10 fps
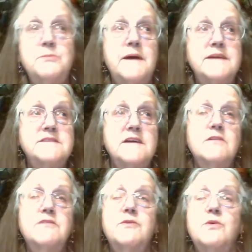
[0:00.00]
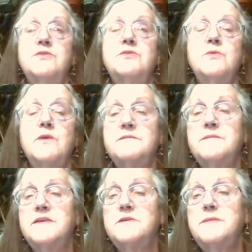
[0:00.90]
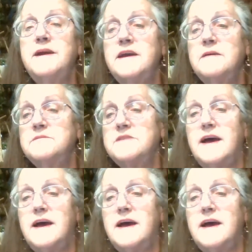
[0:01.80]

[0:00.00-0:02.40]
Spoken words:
myself or through one of my other mediums,